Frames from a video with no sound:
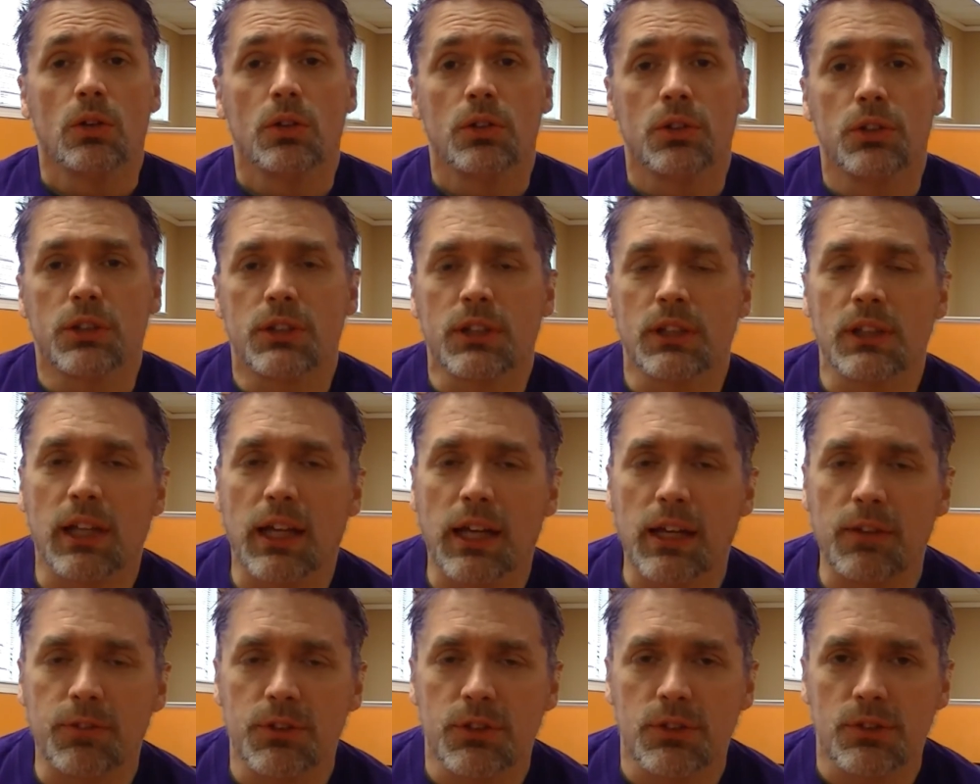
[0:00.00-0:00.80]
You can
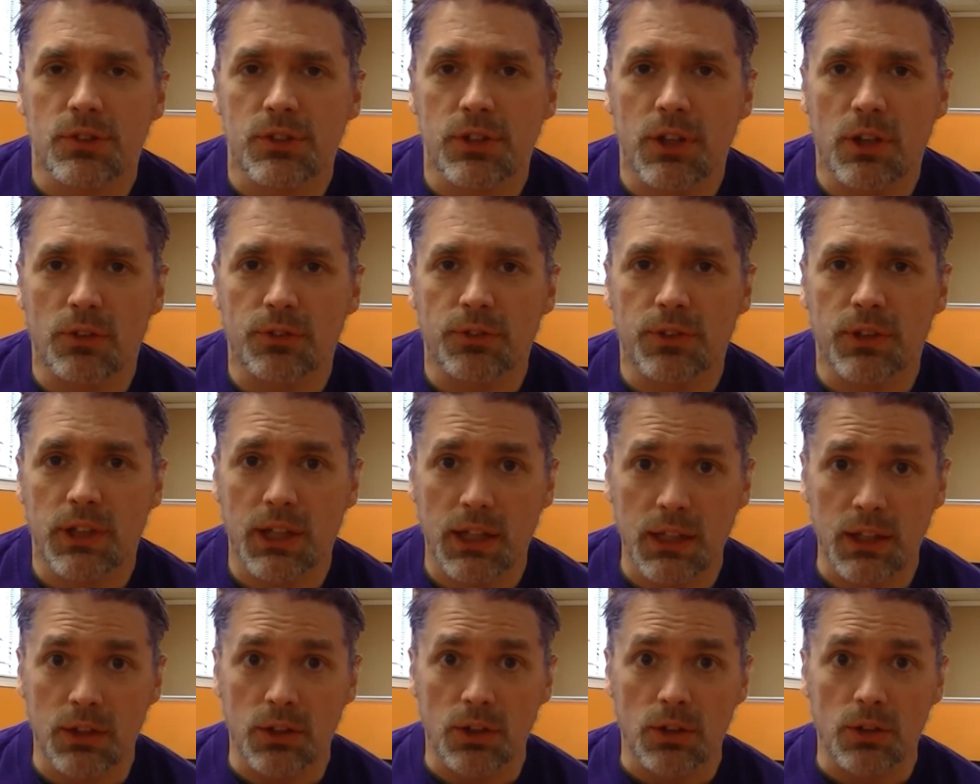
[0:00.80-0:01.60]
laugh at yourself
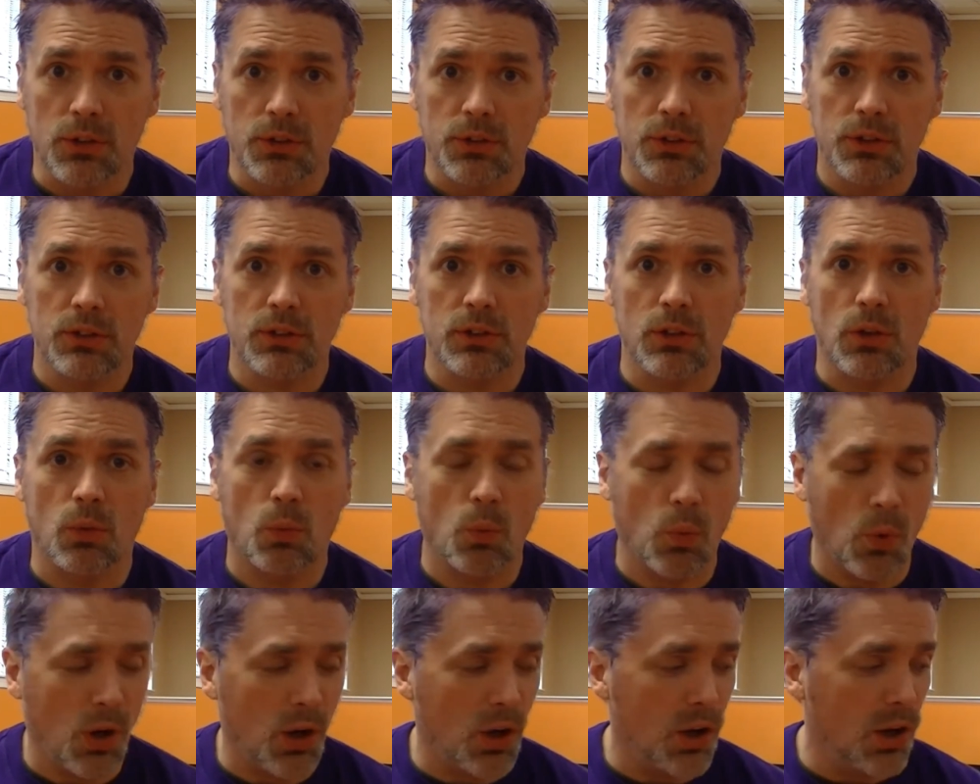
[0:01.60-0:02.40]
again, though. You can go,
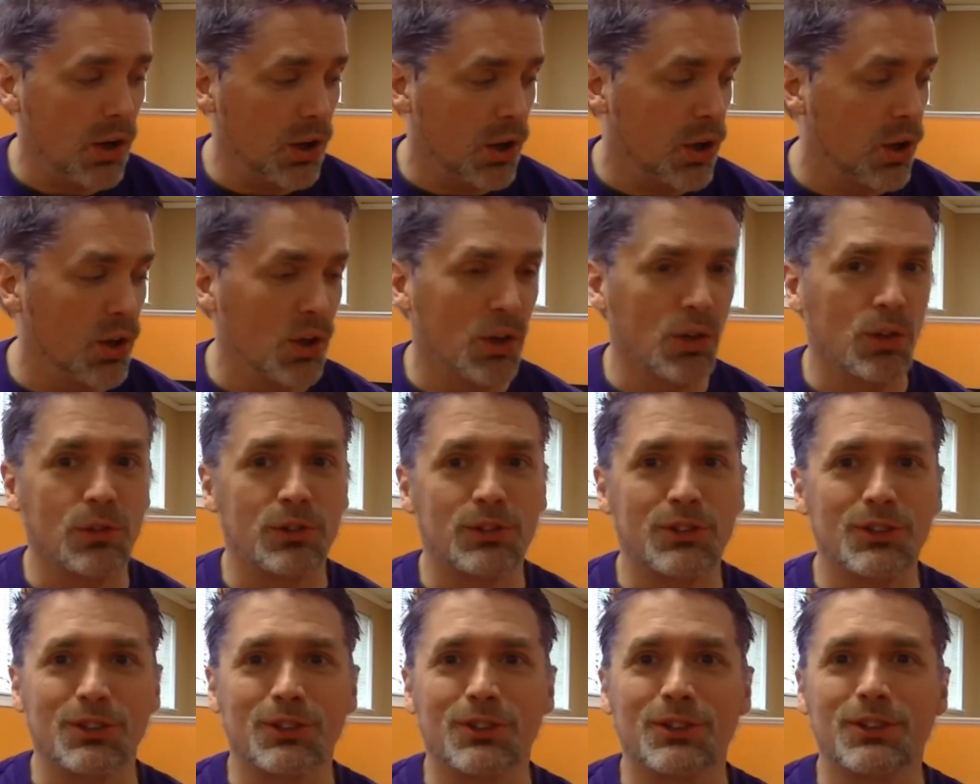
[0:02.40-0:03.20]
whoa,
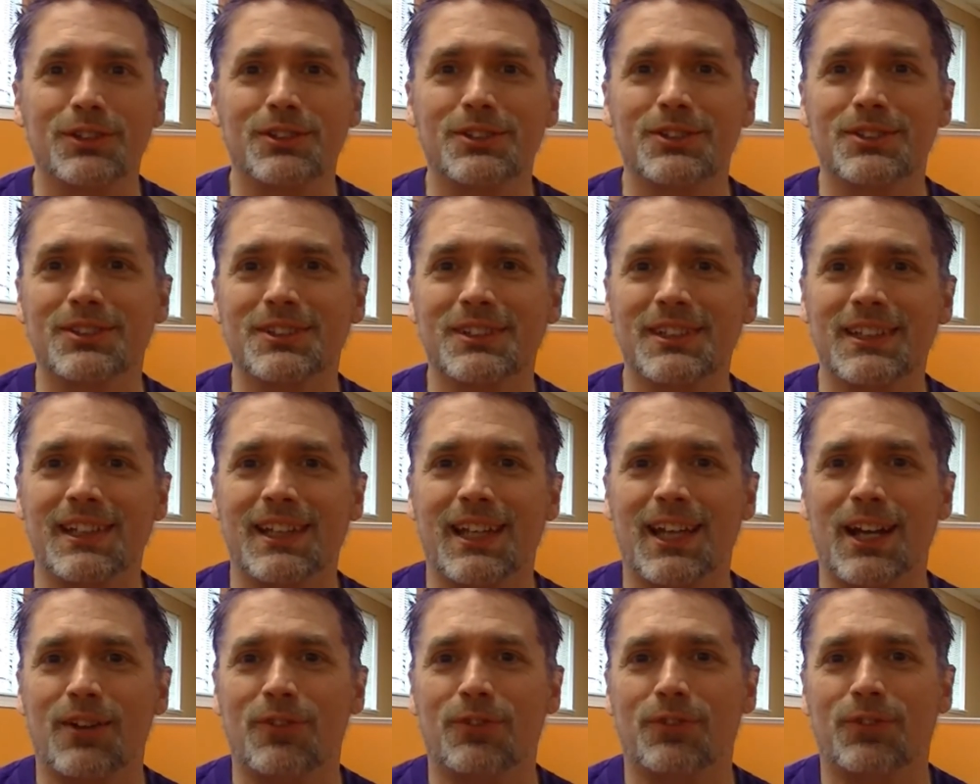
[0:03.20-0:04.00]
dude, did you see
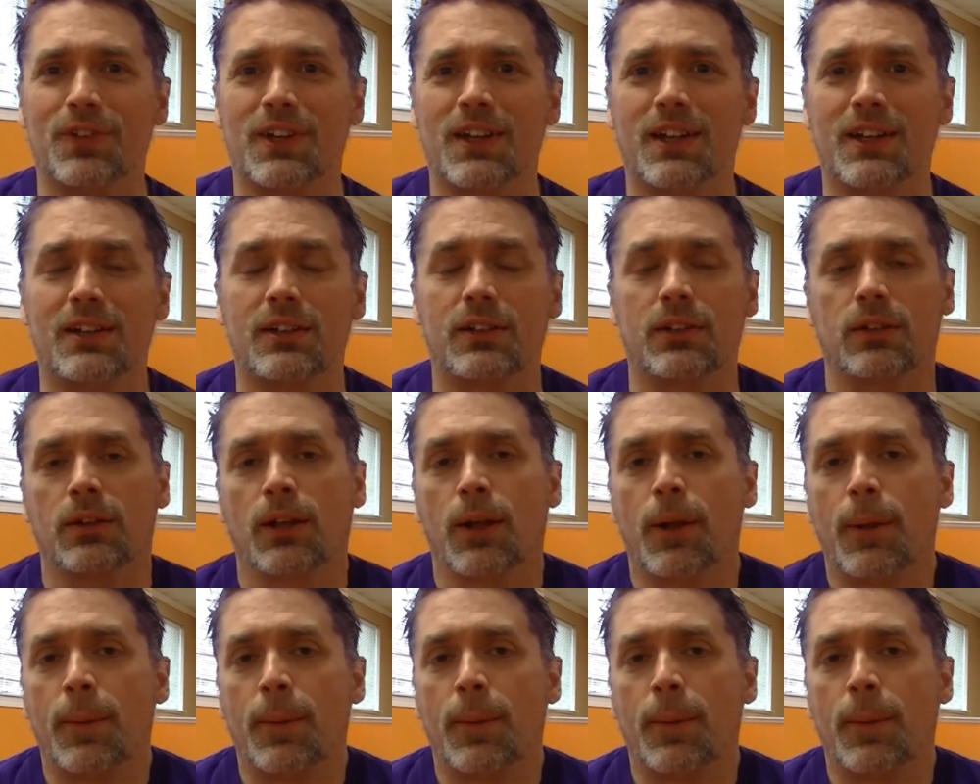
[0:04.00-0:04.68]
that? I fell.